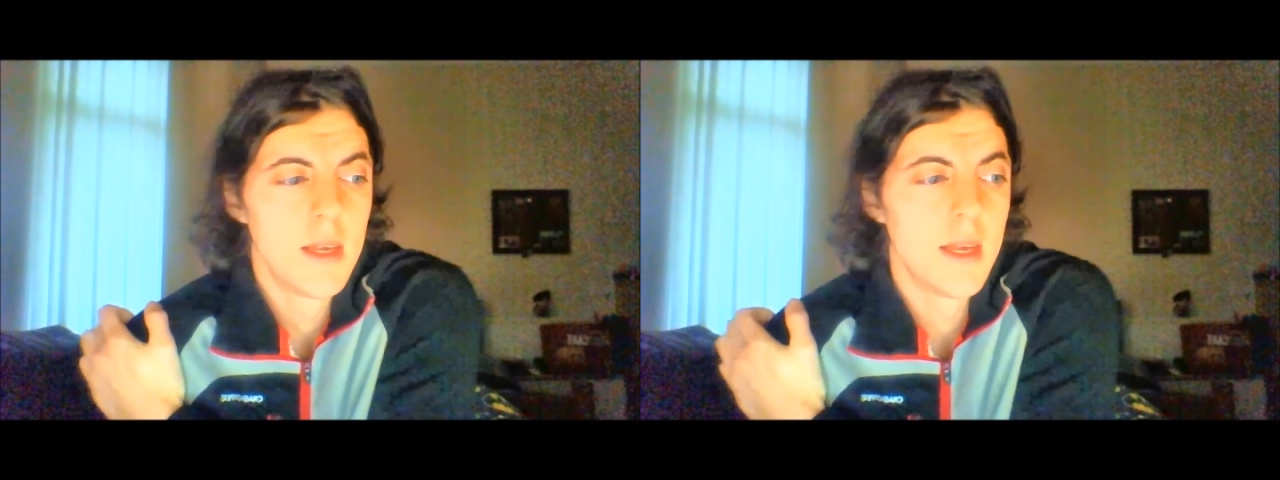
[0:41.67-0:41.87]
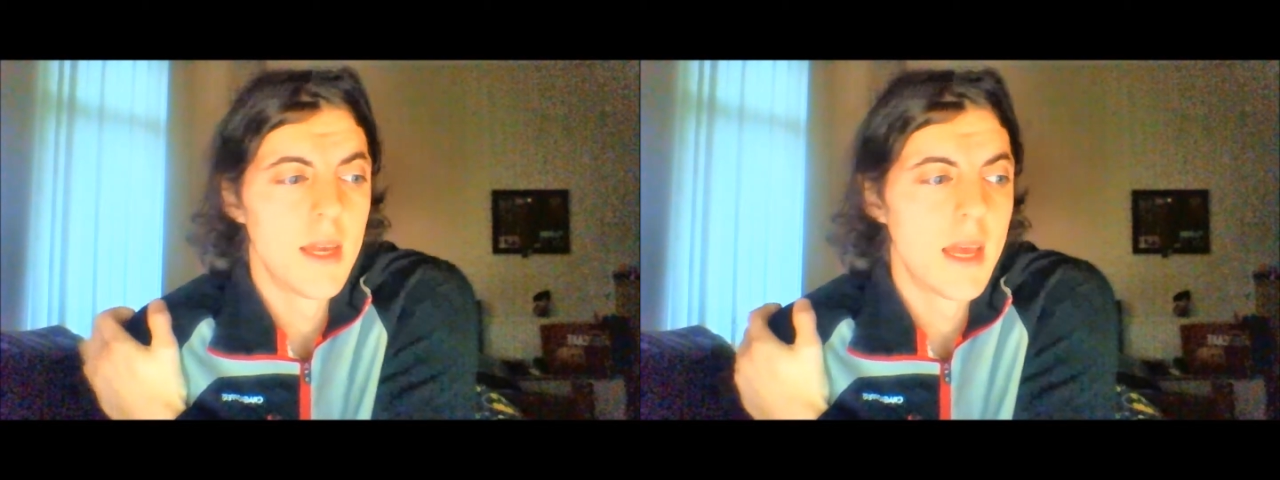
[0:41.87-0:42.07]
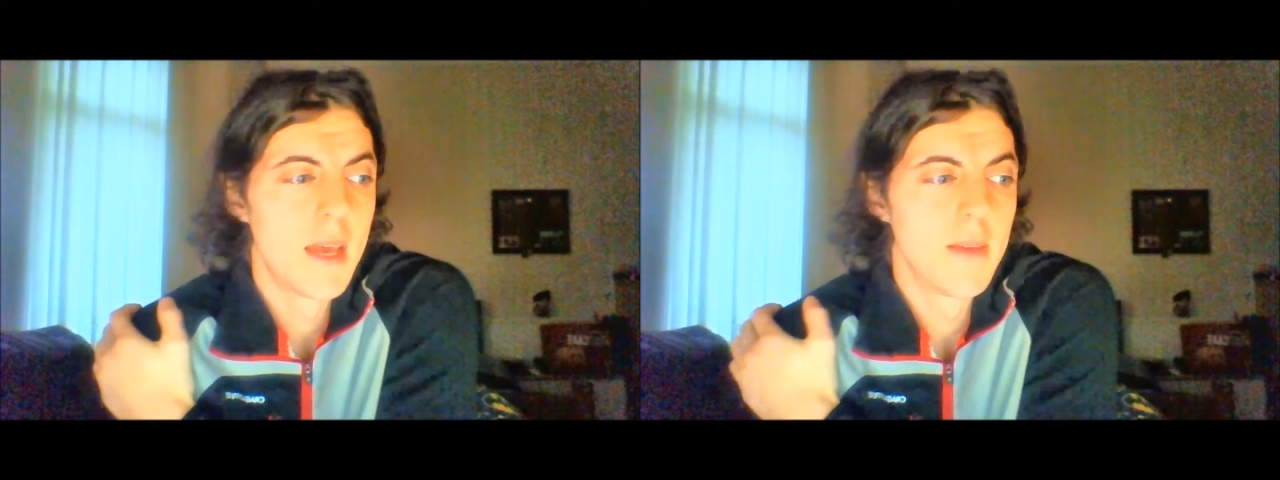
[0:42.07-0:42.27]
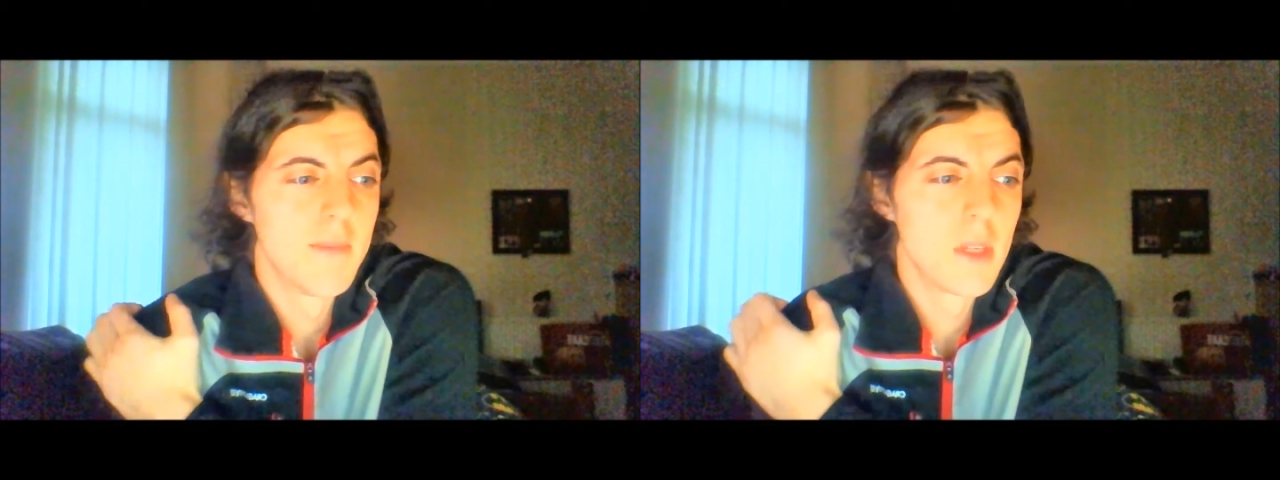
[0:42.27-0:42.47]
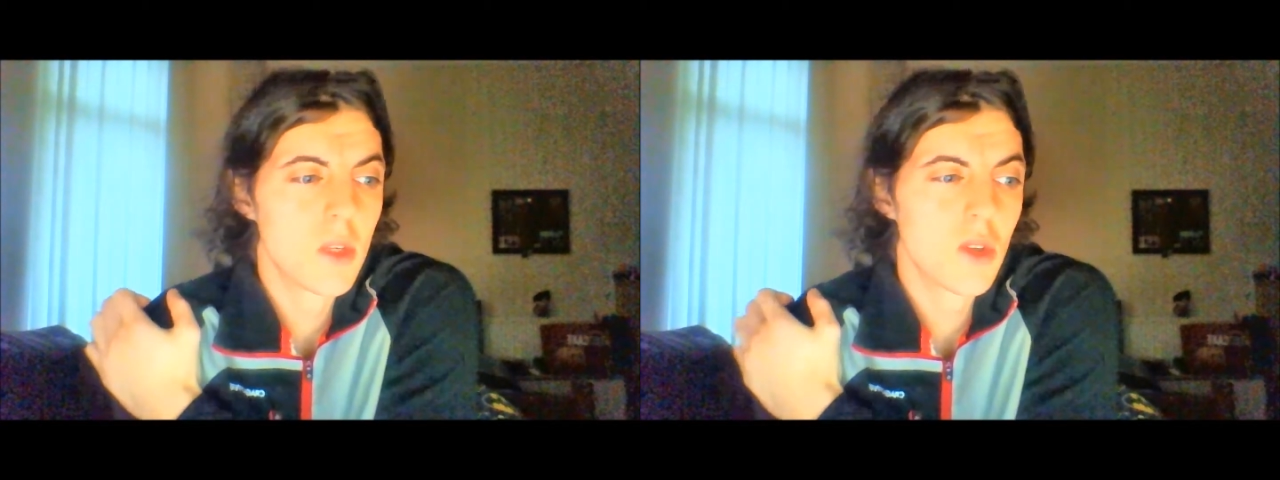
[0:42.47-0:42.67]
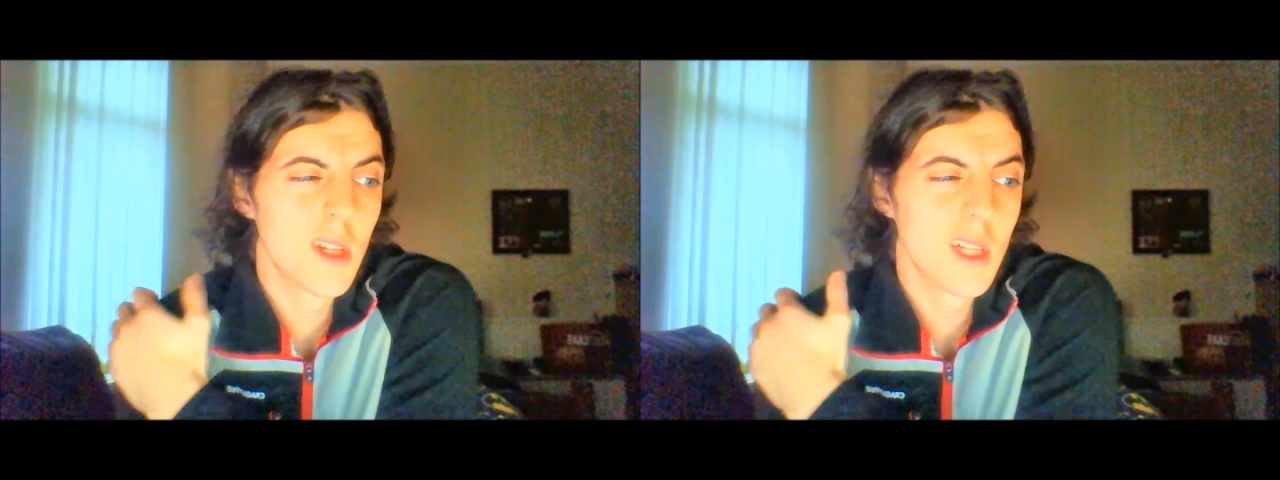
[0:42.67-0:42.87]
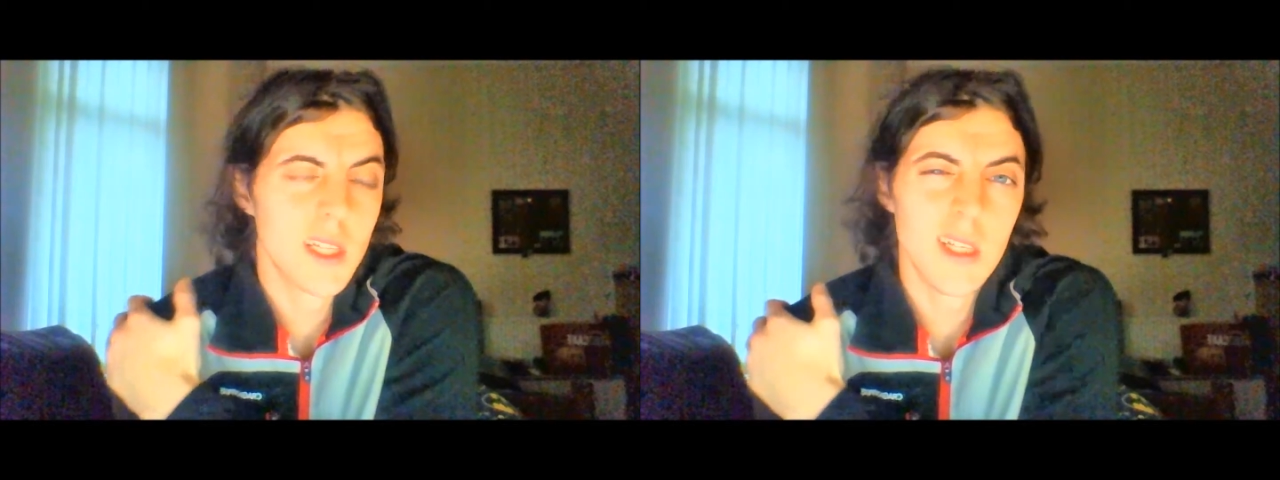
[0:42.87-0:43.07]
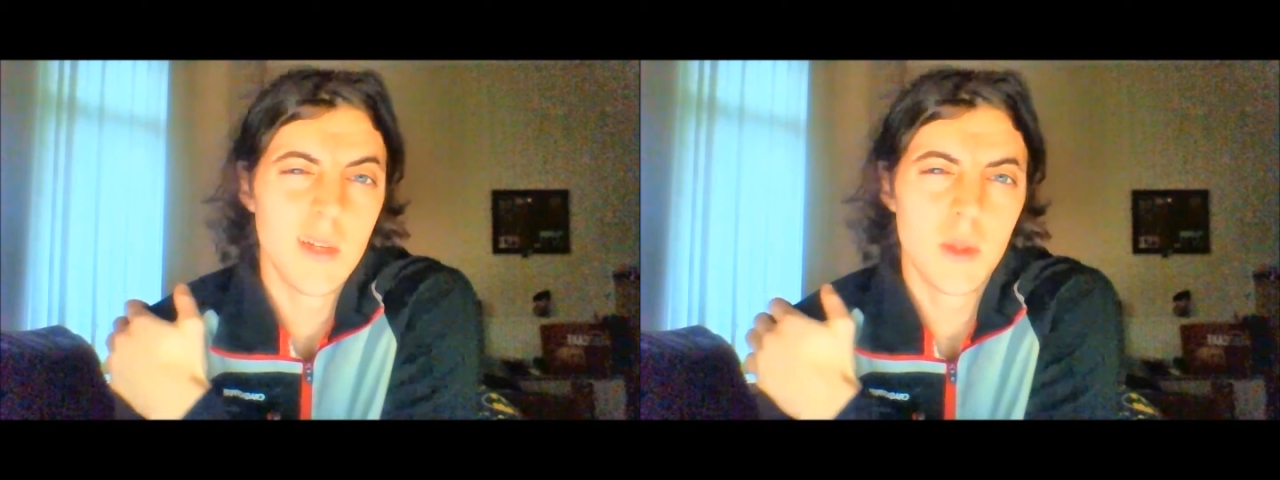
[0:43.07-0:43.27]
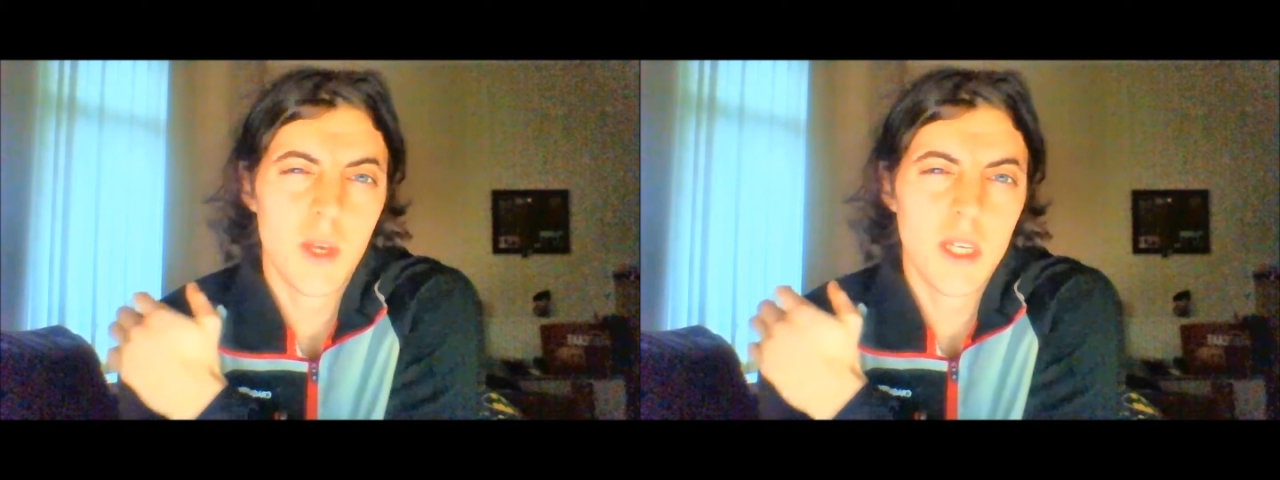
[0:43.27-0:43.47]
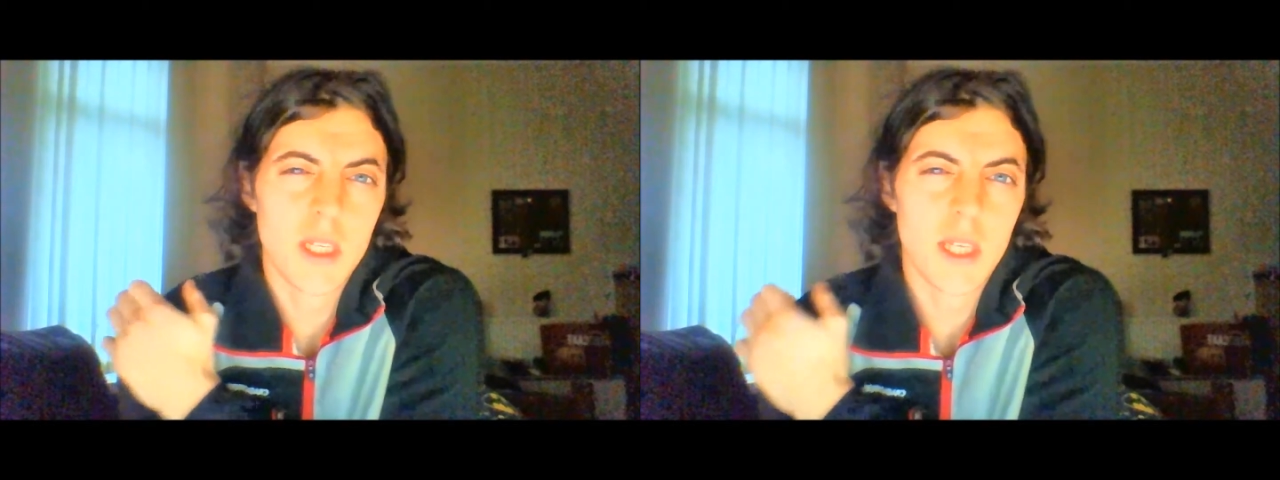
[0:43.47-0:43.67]
It didn't seem to
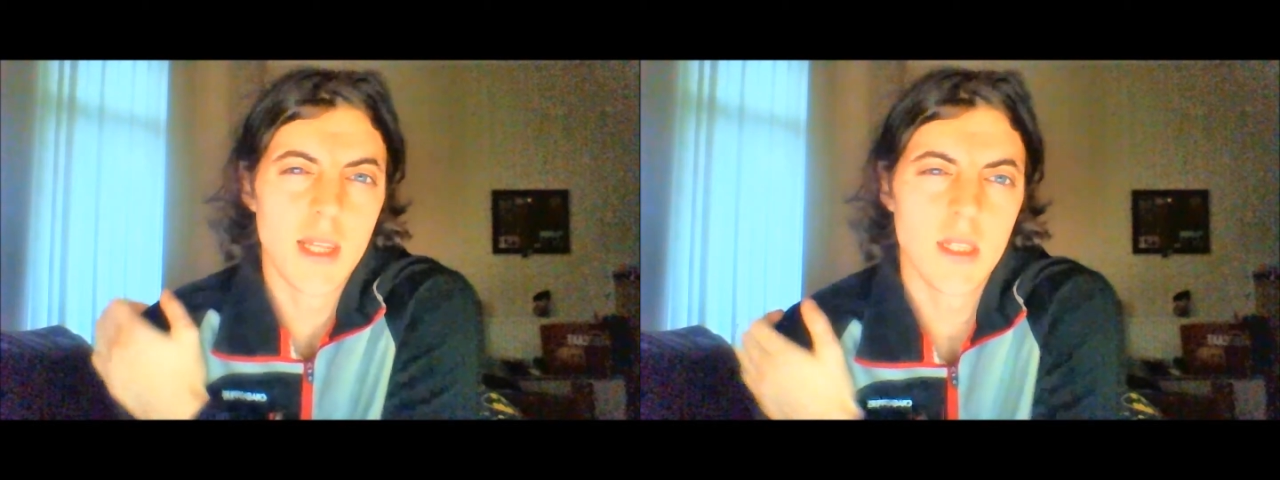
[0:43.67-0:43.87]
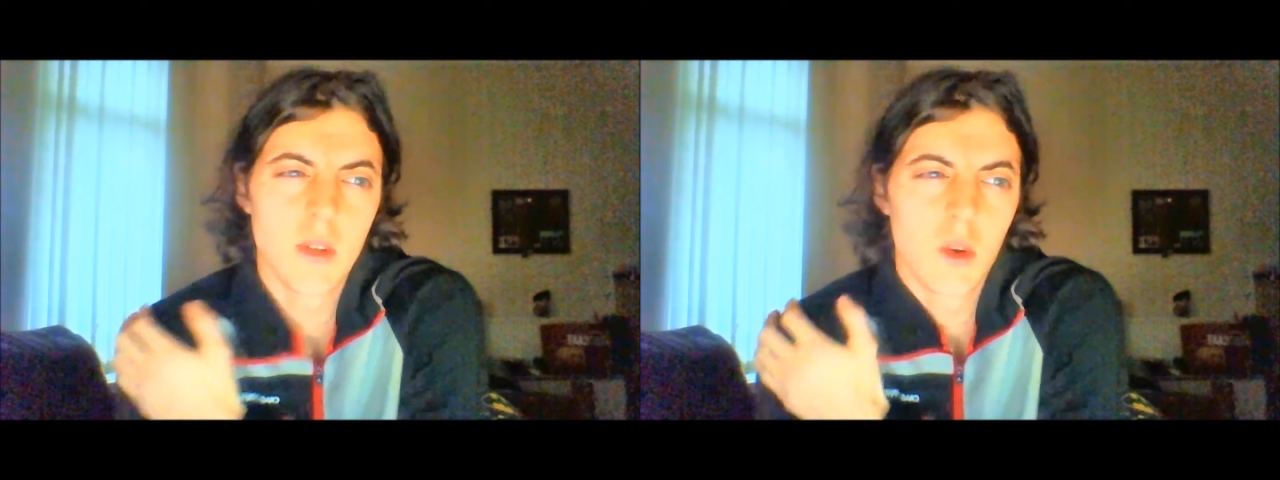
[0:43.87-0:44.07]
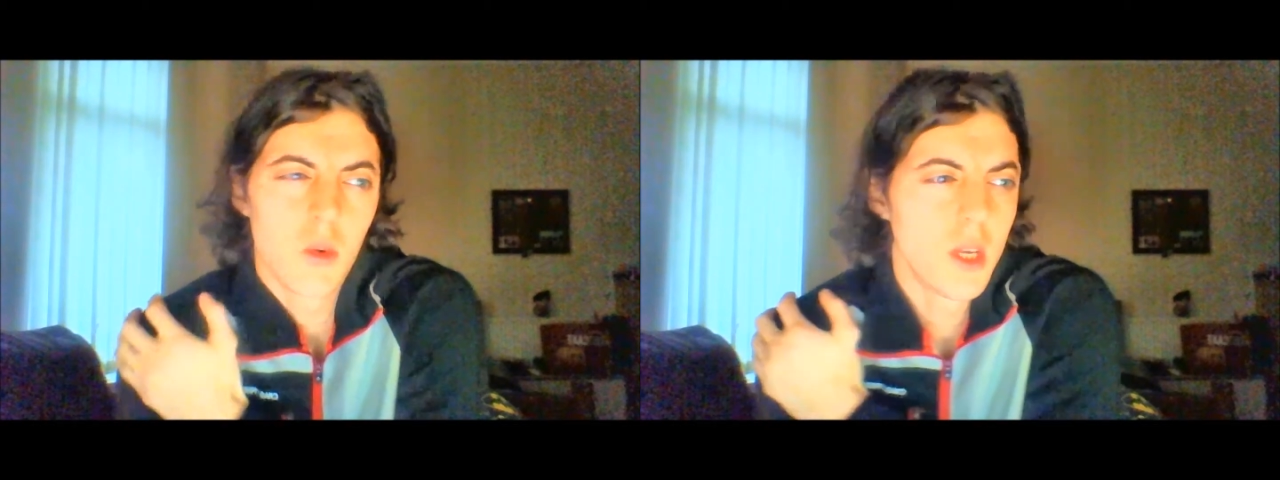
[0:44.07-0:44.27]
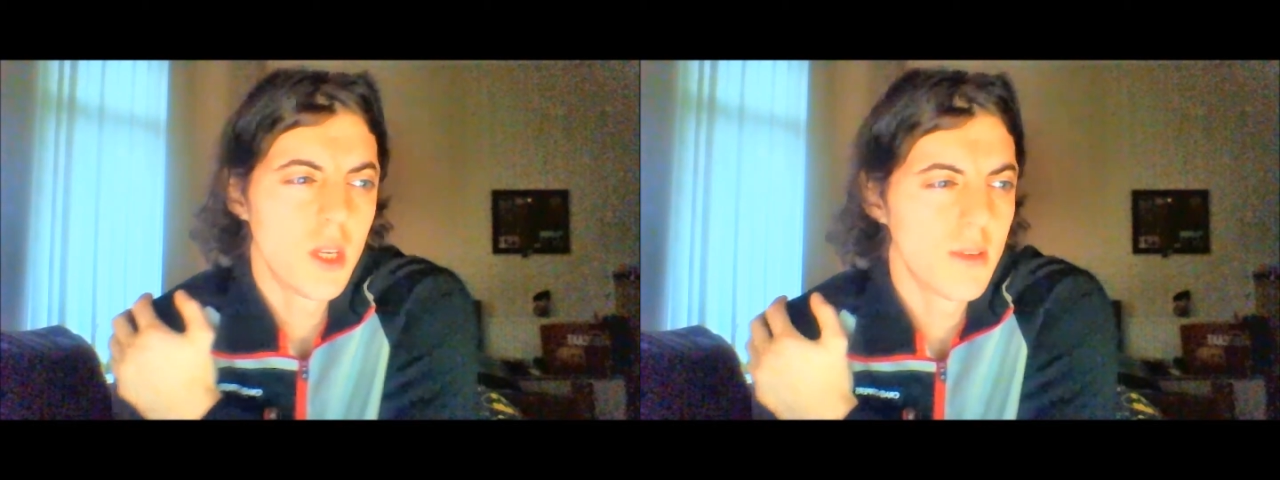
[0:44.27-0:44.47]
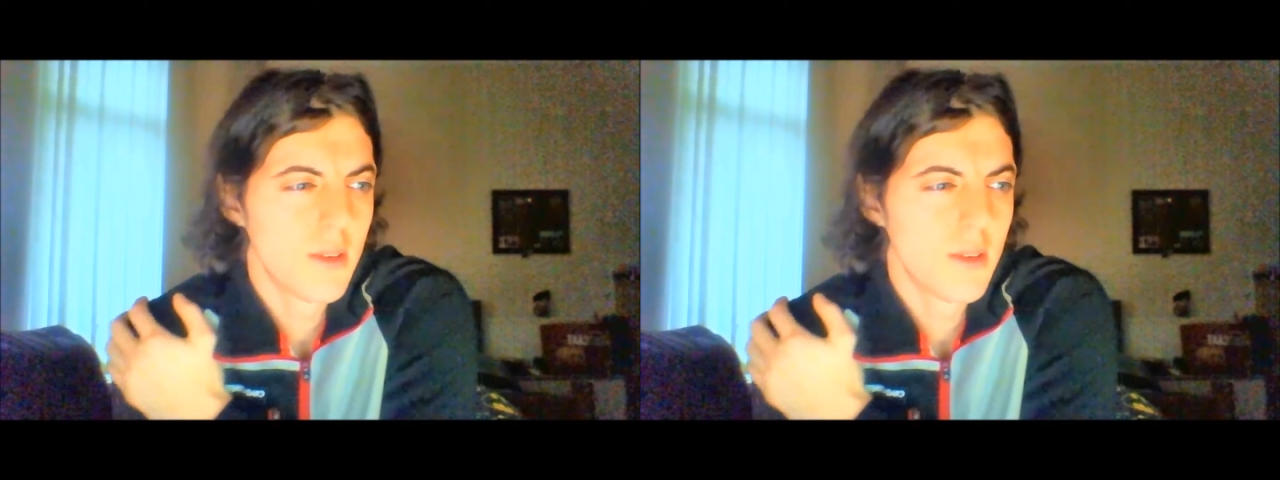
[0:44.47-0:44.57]
make sense, when you